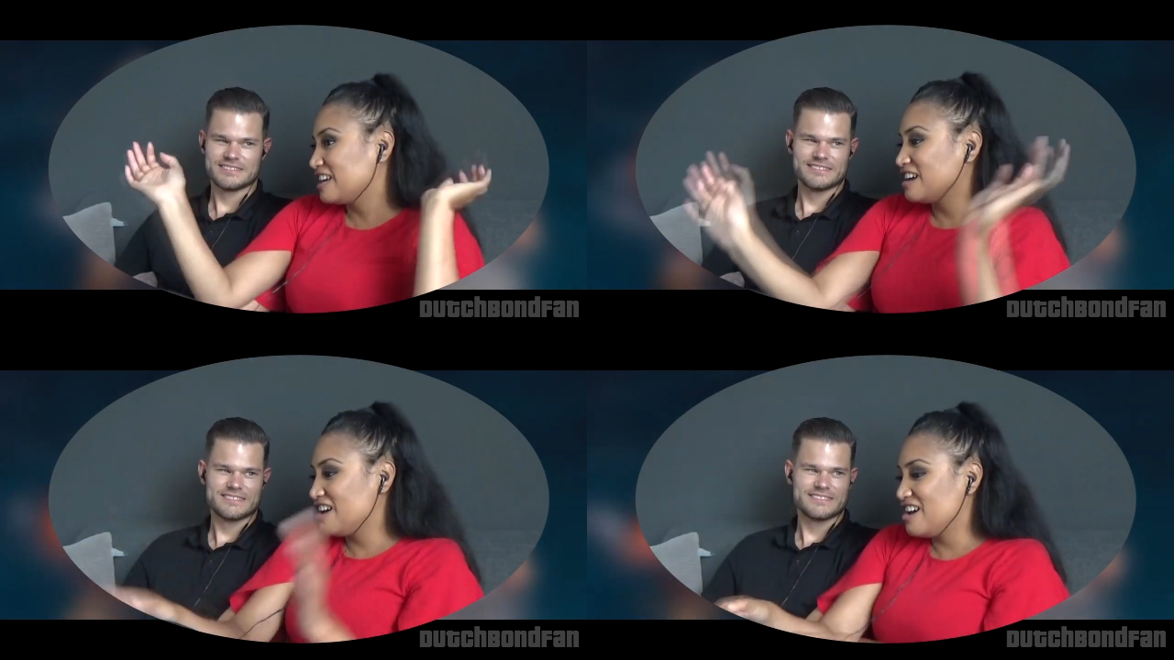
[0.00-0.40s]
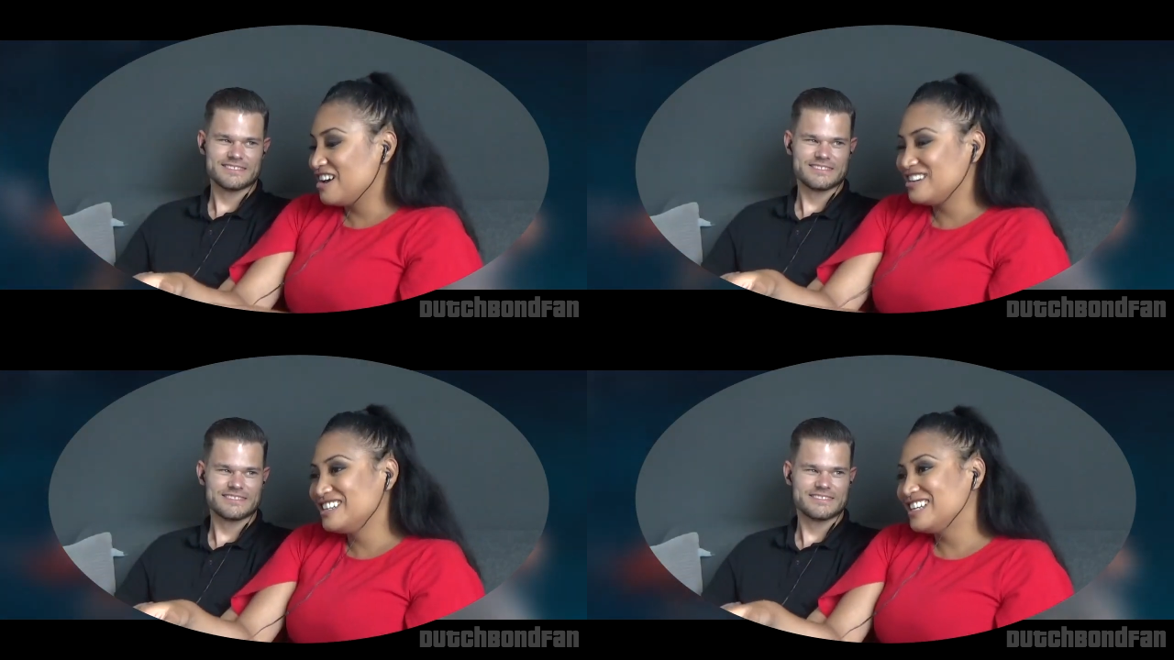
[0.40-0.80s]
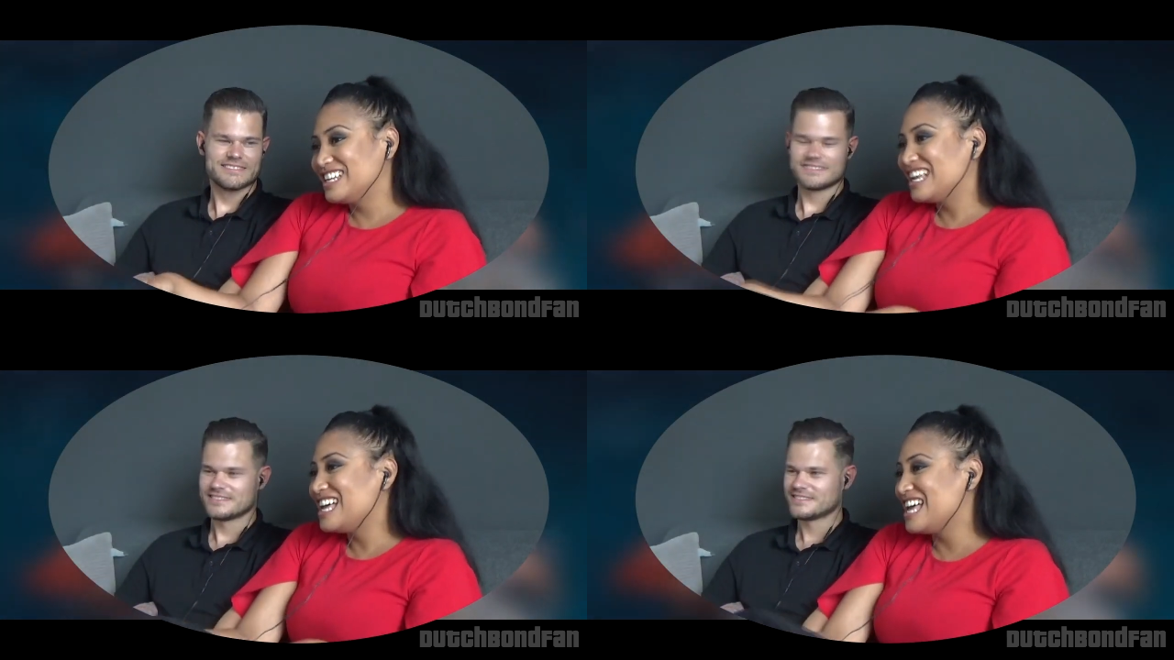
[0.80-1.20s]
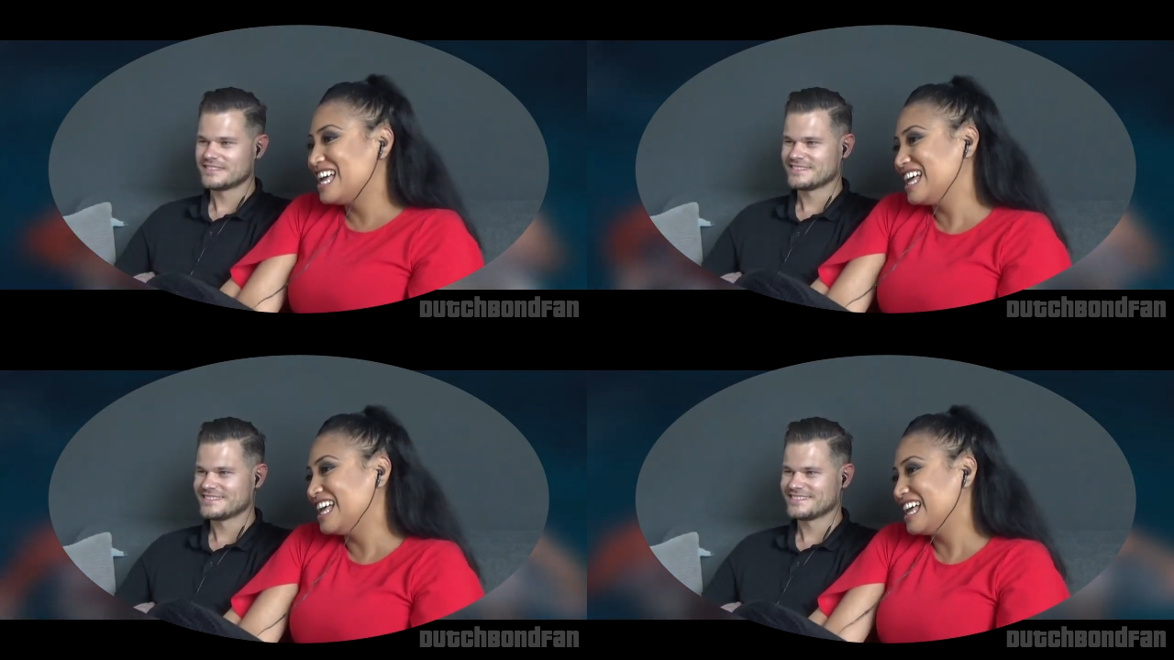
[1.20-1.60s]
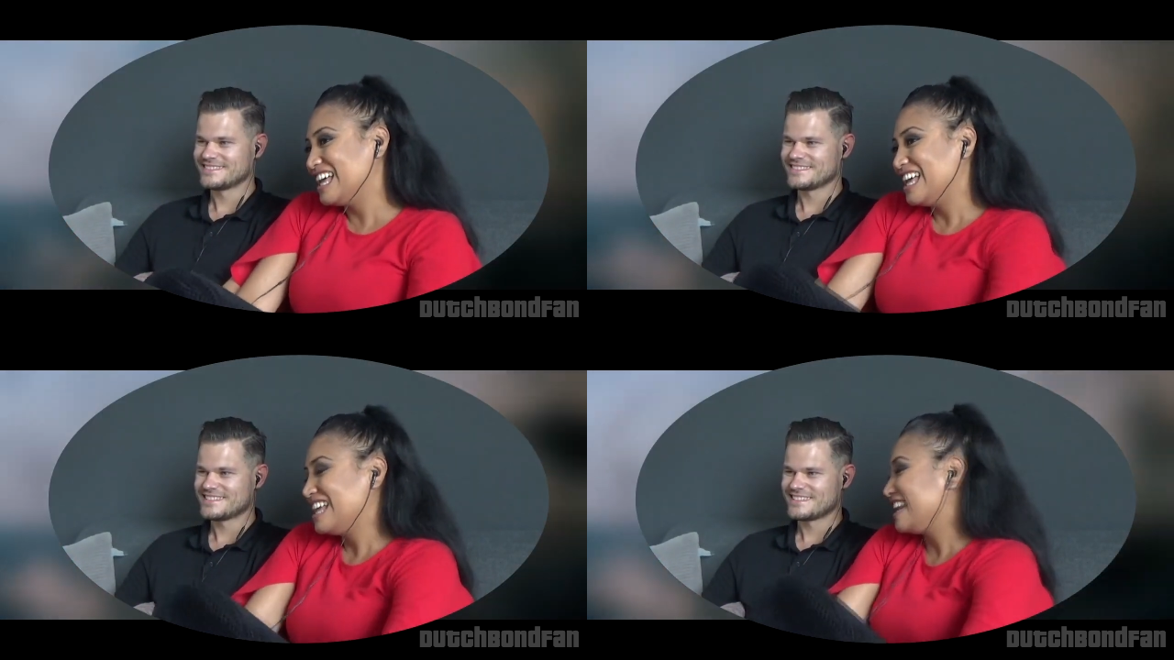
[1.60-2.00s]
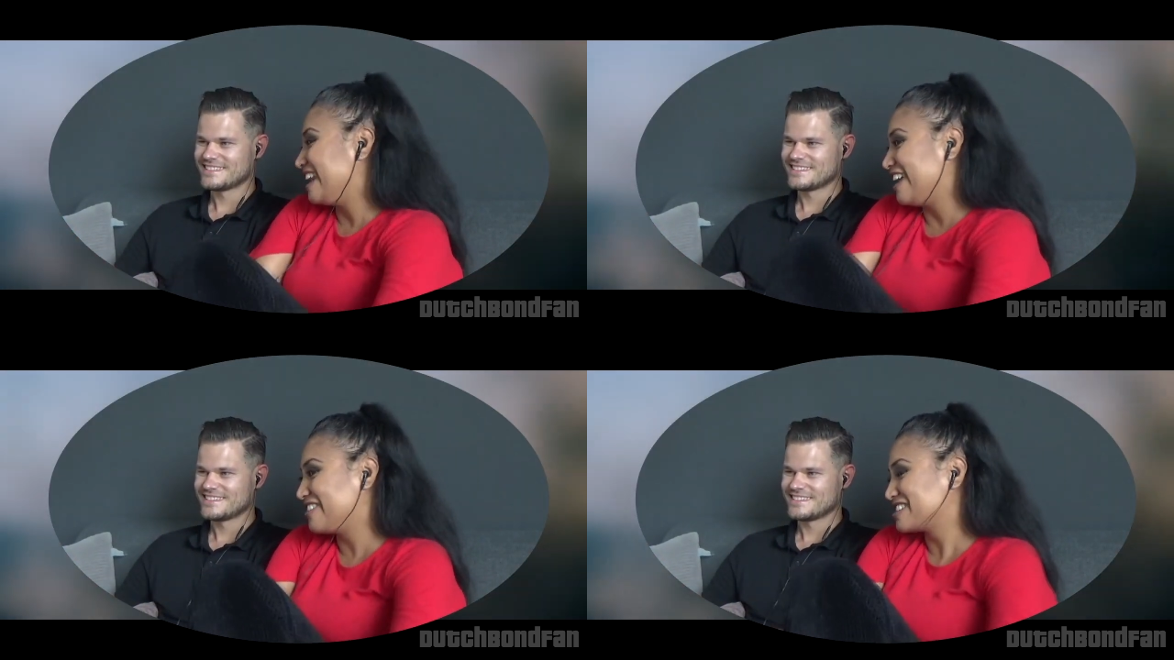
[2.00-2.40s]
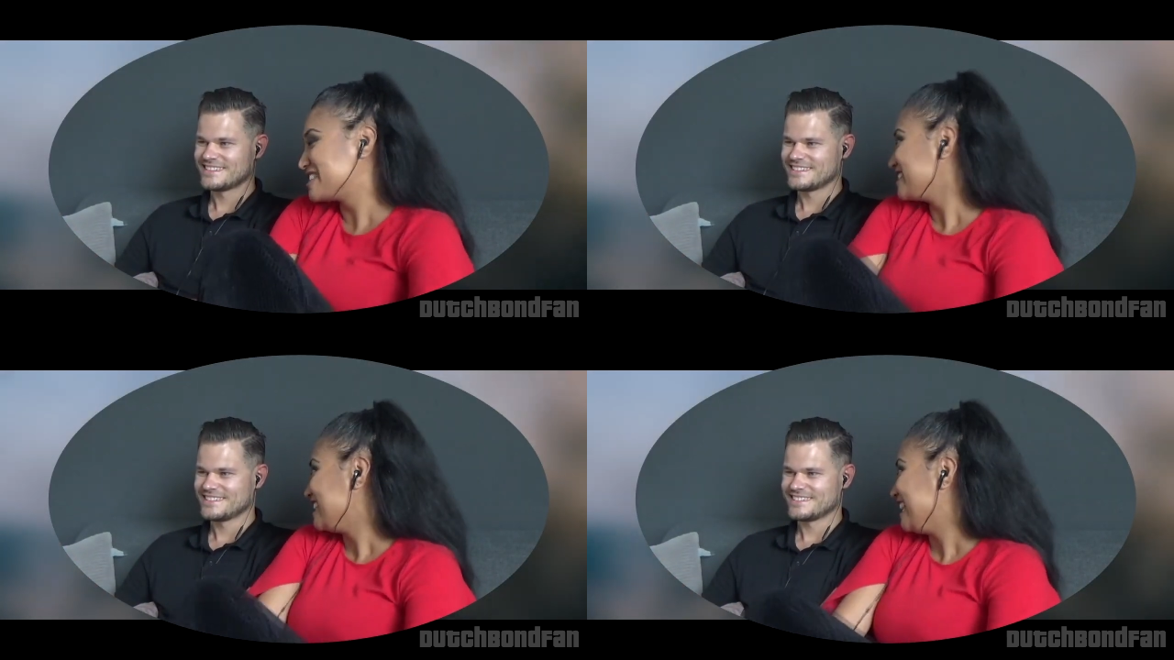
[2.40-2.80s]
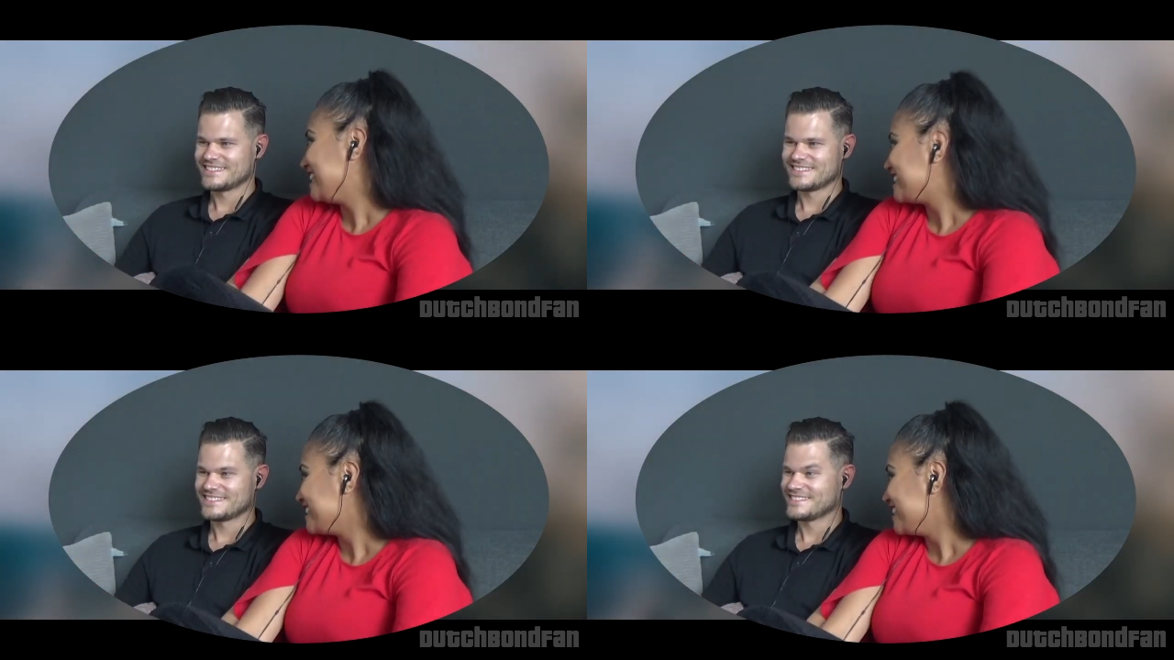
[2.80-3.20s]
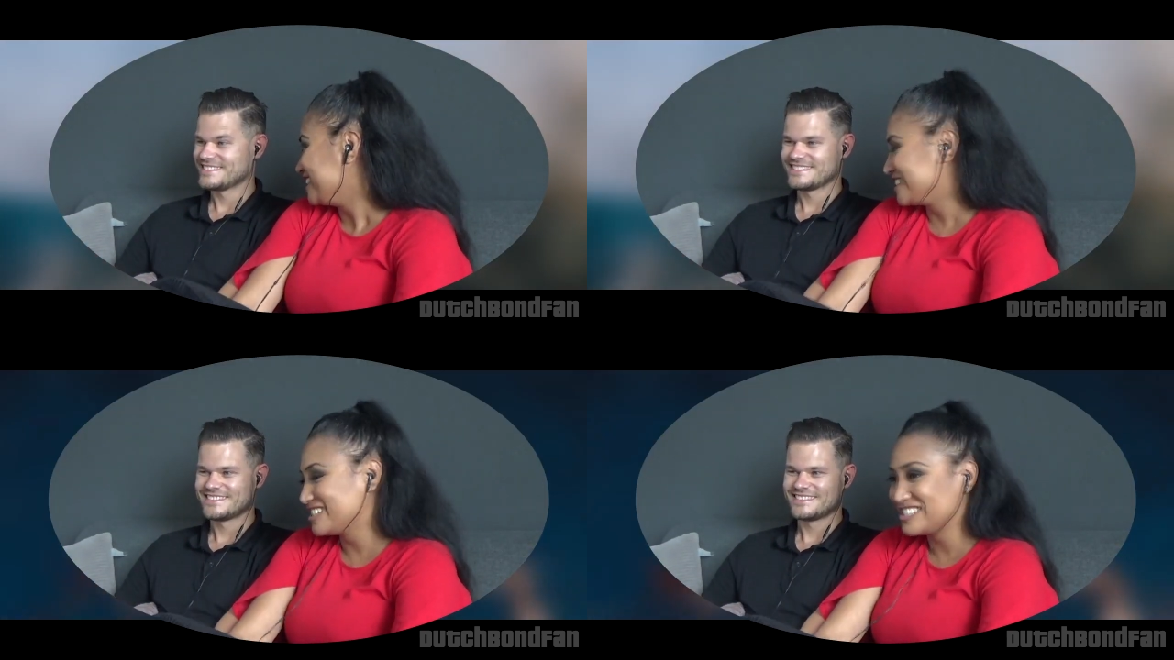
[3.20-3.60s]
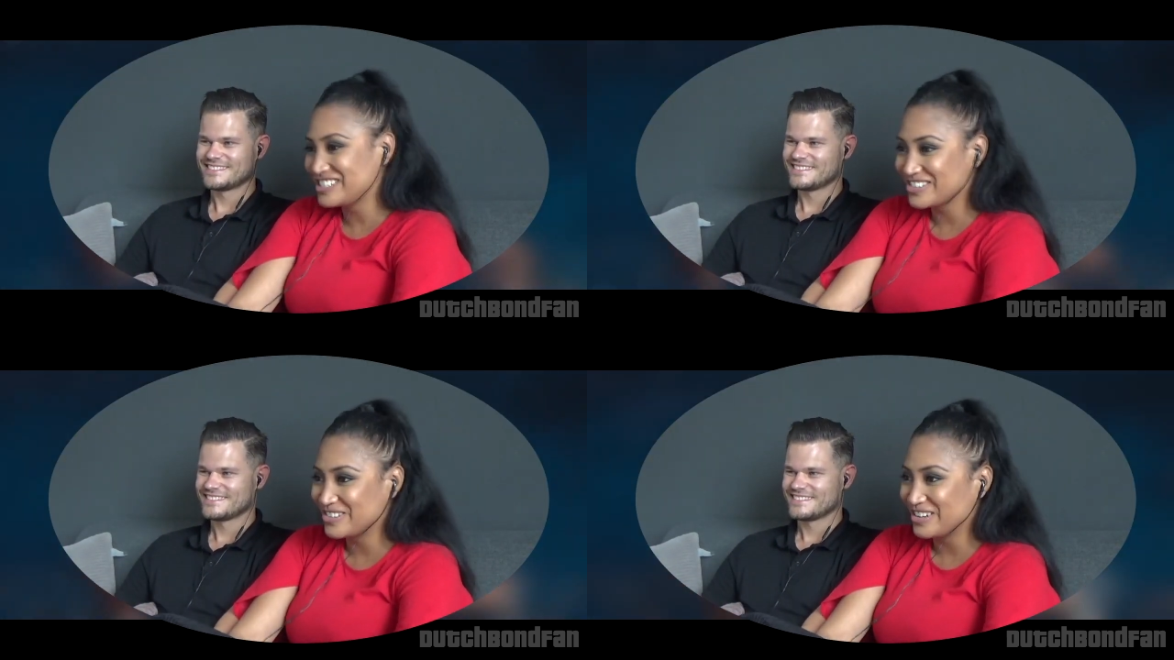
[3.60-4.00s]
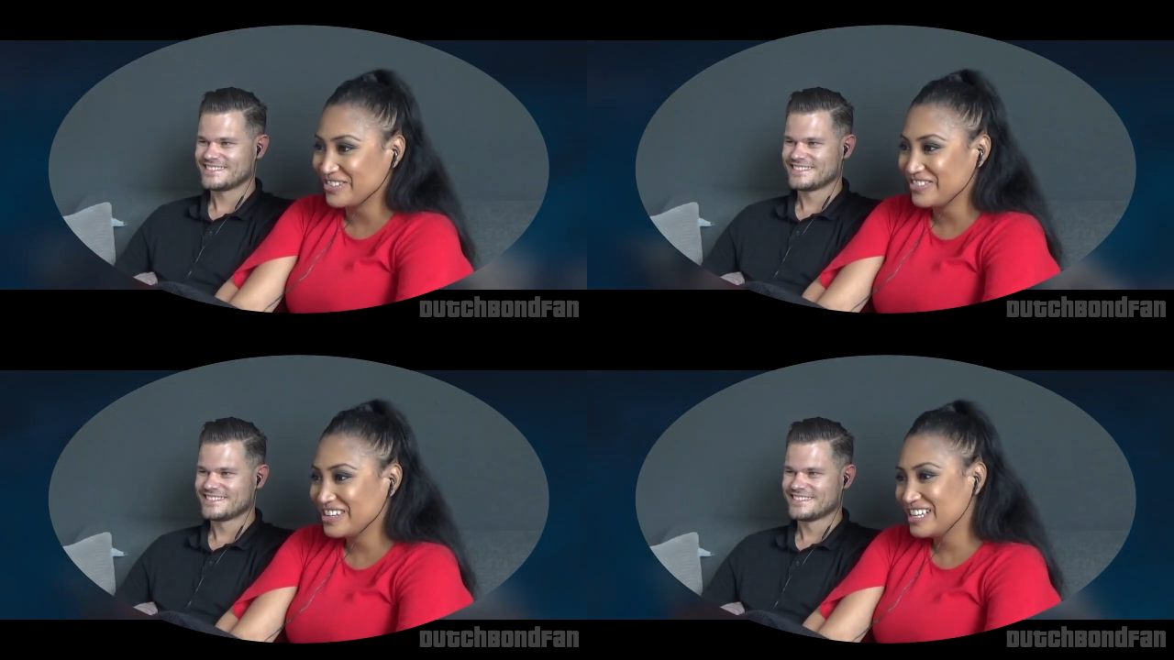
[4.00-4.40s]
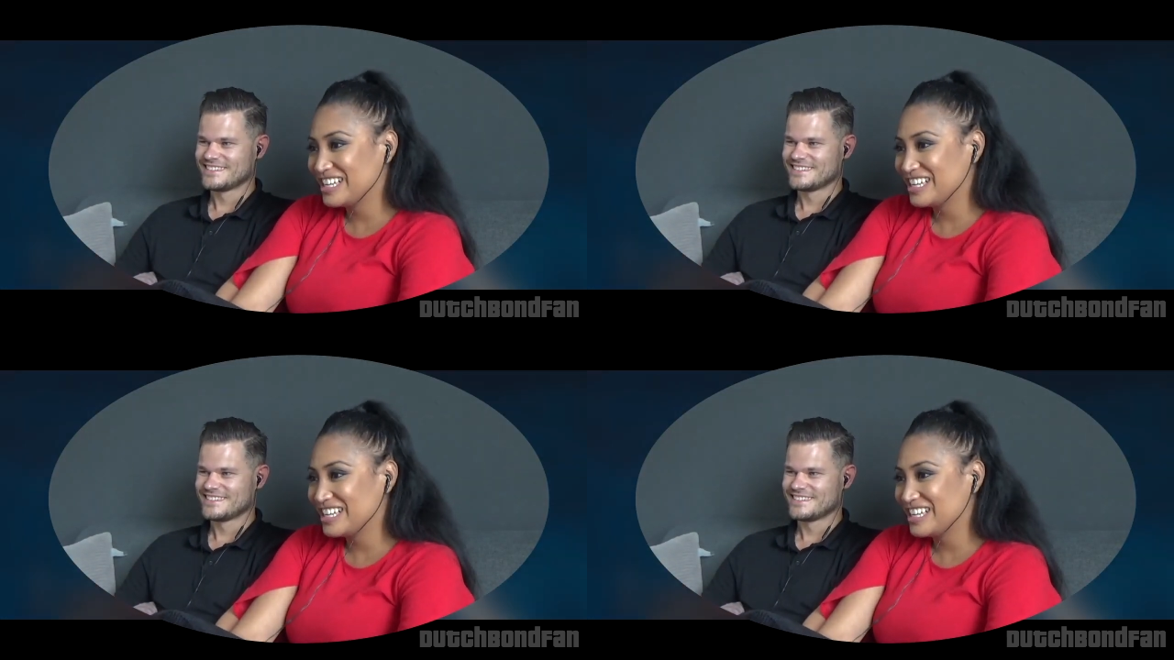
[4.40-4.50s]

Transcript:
Speaker 1: God, never too late to learn to swim.